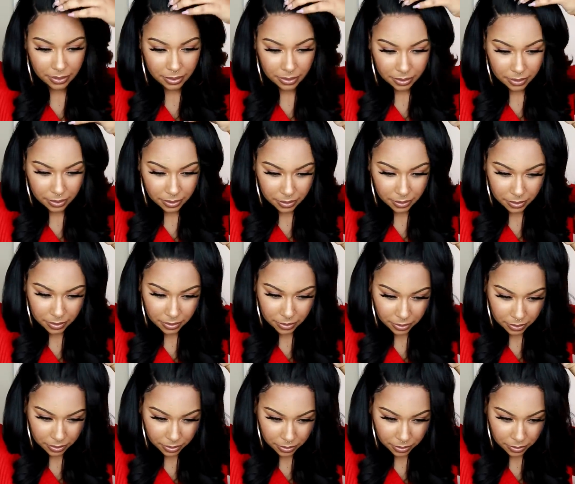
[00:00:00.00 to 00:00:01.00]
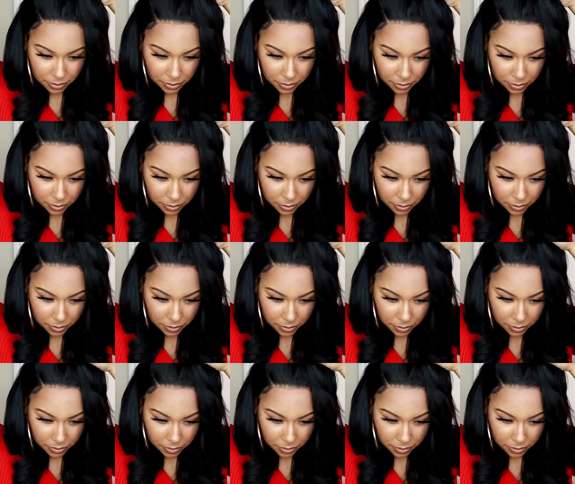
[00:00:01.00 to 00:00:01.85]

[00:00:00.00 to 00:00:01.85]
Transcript: Nobody speaks.